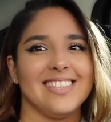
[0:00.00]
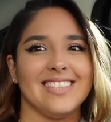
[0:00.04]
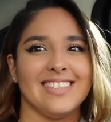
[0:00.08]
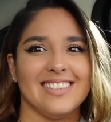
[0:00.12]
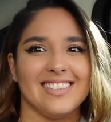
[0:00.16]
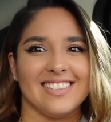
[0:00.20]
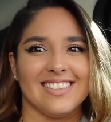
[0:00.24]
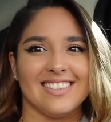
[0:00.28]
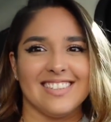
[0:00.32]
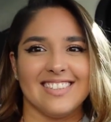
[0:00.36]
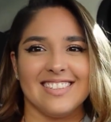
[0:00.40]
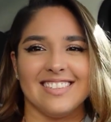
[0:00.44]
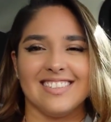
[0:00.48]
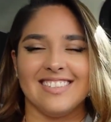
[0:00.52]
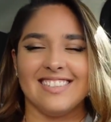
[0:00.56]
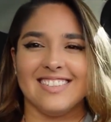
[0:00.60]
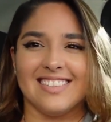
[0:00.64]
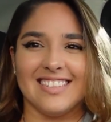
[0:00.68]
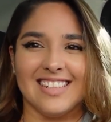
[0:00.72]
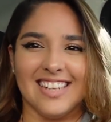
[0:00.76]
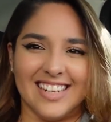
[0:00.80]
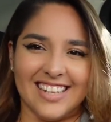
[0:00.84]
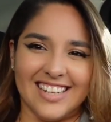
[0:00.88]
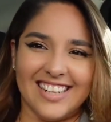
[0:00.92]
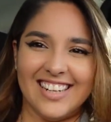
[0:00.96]
is
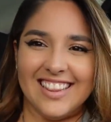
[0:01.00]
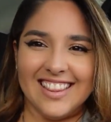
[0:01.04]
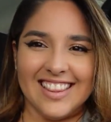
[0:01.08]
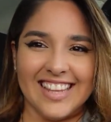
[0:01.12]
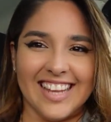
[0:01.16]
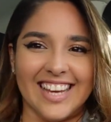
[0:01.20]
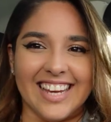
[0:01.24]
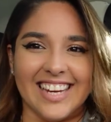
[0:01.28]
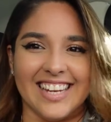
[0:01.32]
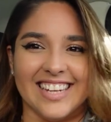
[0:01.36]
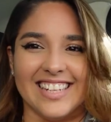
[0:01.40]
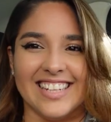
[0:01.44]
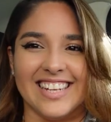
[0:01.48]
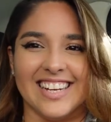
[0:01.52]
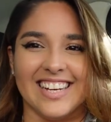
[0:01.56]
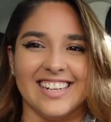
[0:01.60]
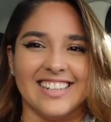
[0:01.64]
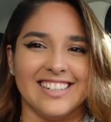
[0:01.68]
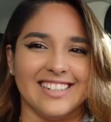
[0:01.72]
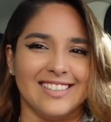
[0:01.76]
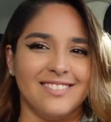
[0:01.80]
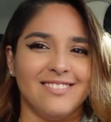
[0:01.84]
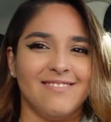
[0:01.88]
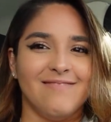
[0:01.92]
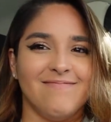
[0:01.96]
kind of late,
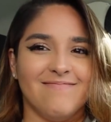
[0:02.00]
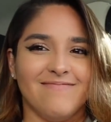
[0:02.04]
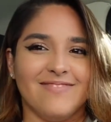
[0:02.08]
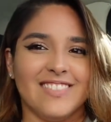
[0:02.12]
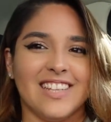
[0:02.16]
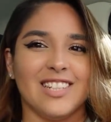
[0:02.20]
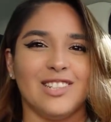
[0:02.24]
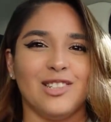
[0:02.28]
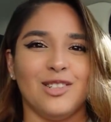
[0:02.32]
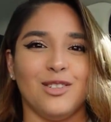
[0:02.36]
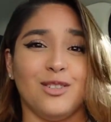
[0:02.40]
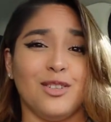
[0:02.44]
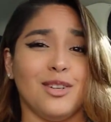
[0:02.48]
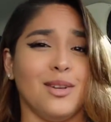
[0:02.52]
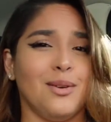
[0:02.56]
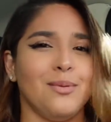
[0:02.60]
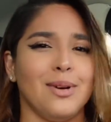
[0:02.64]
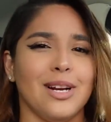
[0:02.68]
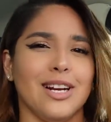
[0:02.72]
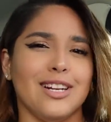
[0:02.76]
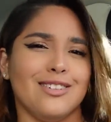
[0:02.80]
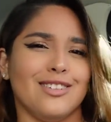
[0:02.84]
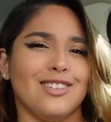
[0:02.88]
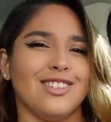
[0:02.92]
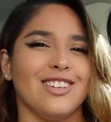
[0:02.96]
and that's usually
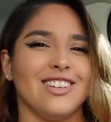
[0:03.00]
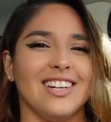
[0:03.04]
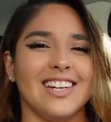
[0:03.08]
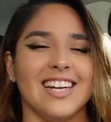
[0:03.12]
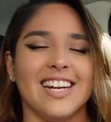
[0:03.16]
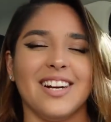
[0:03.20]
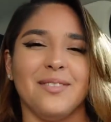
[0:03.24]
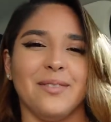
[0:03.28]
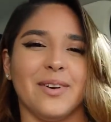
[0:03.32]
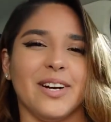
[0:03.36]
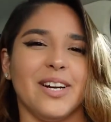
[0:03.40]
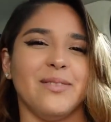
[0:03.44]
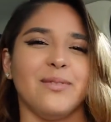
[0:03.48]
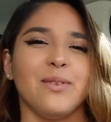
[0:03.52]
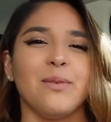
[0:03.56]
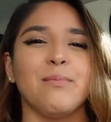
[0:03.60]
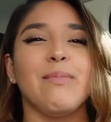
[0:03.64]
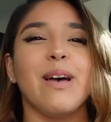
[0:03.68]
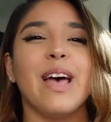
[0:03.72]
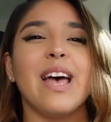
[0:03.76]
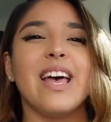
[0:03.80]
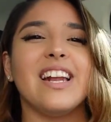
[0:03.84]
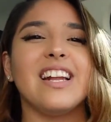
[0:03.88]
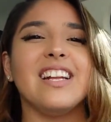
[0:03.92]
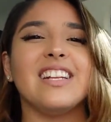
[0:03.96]
when I start getting ready for
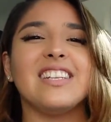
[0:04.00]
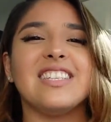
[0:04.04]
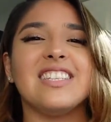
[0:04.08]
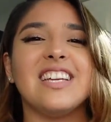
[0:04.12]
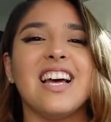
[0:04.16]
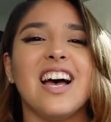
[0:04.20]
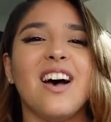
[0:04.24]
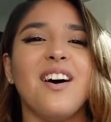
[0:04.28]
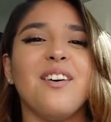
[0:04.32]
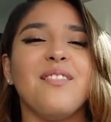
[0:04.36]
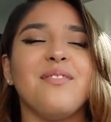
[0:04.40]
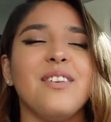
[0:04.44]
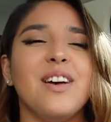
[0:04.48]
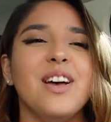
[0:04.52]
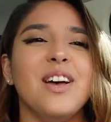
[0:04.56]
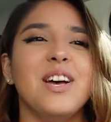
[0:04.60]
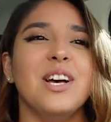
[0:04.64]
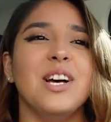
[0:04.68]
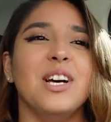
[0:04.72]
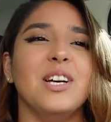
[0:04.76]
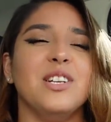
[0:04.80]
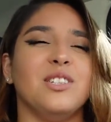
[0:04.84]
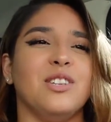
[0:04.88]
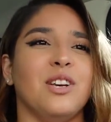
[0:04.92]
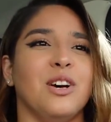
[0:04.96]
bed and stuff.
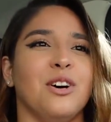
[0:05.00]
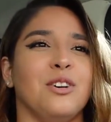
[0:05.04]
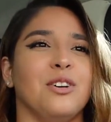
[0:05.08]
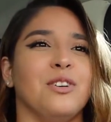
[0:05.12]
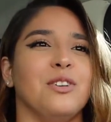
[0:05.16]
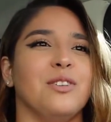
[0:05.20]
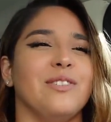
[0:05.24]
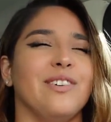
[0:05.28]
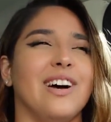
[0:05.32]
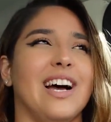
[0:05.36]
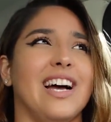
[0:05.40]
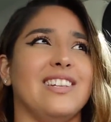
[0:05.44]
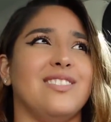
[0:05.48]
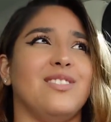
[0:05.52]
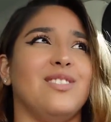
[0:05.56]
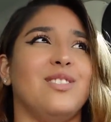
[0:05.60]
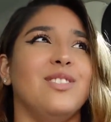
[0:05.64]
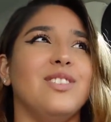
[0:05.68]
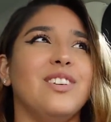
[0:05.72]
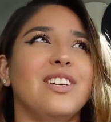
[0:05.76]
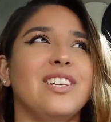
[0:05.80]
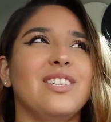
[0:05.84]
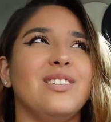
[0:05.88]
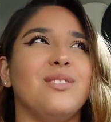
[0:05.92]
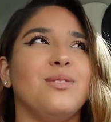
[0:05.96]
So as
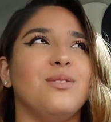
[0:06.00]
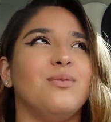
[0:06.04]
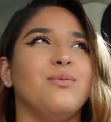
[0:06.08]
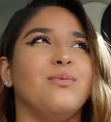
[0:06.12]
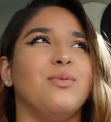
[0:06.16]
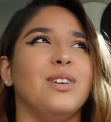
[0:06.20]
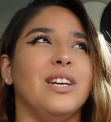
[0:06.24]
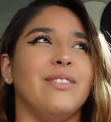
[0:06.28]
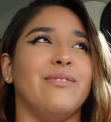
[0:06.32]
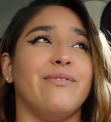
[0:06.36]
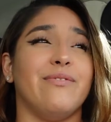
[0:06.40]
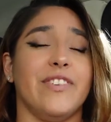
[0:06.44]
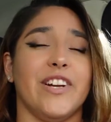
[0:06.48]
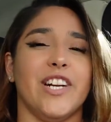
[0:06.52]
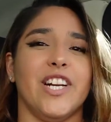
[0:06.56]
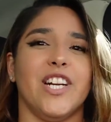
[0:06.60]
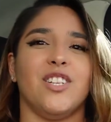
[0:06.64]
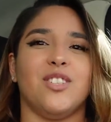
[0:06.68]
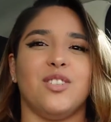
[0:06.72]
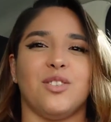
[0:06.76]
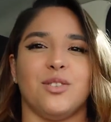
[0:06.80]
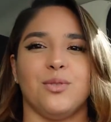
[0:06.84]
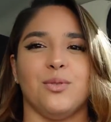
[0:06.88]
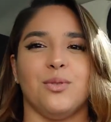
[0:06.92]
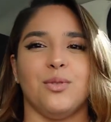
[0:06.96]
soon as we
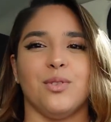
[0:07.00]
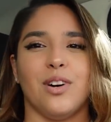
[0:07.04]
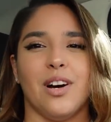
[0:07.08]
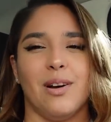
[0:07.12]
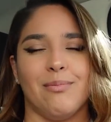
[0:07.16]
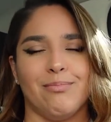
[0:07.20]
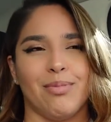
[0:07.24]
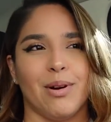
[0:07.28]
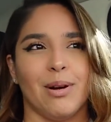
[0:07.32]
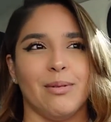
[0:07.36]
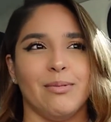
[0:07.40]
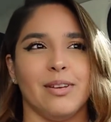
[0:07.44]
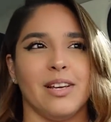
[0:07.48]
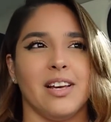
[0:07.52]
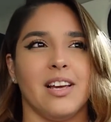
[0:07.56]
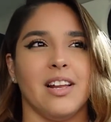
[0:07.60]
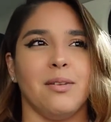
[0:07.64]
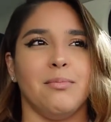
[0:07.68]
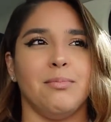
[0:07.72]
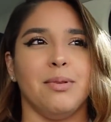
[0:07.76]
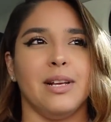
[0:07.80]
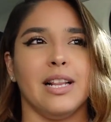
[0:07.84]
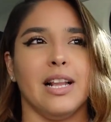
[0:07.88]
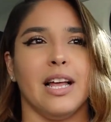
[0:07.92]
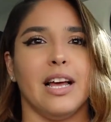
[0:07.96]
finish school, I'm probably going
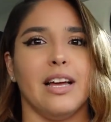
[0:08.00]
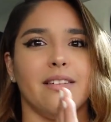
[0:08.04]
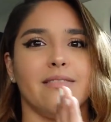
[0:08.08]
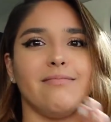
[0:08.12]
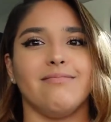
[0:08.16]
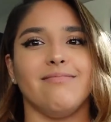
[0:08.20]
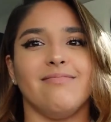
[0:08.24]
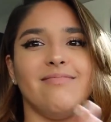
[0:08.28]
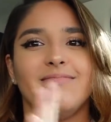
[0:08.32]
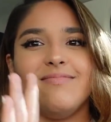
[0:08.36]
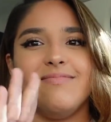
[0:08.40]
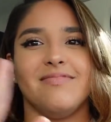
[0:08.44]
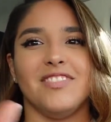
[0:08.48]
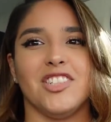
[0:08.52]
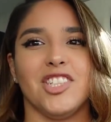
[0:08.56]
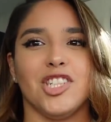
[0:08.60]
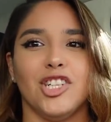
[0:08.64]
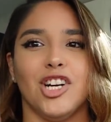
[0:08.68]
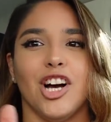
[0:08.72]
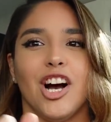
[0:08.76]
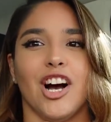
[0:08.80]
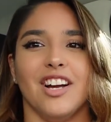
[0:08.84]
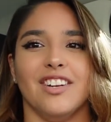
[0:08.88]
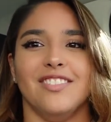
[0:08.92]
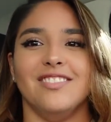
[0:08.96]
to be like,
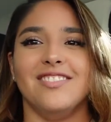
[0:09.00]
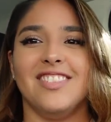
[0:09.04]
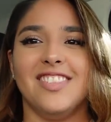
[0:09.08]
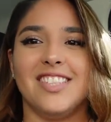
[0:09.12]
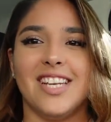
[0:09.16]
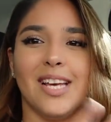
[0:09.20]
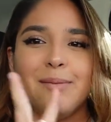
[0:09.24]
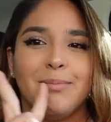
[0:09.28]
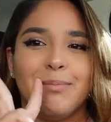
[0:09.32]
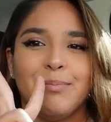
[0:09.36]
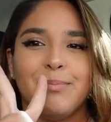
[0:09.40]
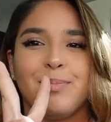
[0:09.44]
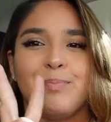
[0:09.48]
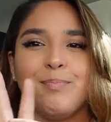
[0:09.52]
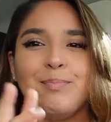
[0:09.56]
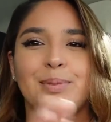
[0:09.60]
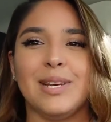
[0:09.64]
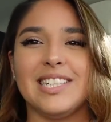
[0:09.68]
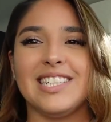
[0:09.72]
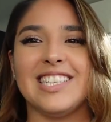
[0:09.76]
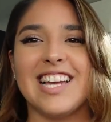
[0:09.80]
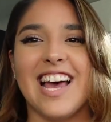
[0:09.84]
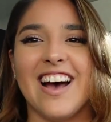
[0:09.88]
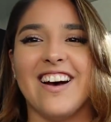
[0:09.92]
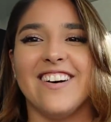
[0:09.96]
gone, dip,
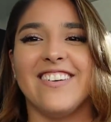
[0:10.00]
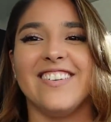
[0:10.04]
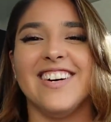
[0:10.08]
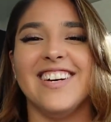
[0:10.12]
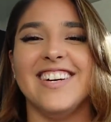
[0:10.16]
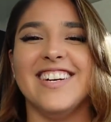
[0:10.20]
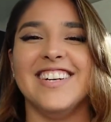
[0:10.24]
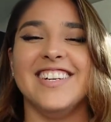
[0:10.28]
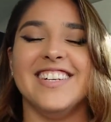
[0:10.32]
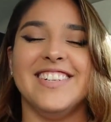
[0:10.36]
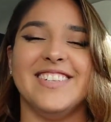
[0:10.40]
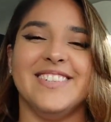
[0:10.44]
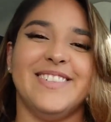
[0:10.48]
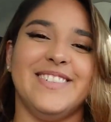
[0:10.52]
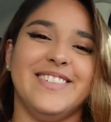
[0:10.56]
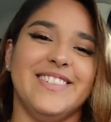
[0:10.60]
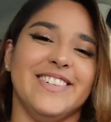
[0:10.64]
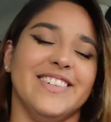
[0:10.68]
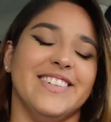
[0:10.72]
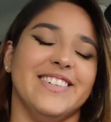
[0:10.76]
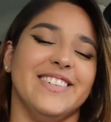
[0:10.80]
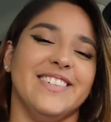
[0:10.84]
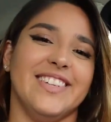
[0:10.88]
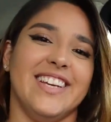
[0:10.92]
peace out. So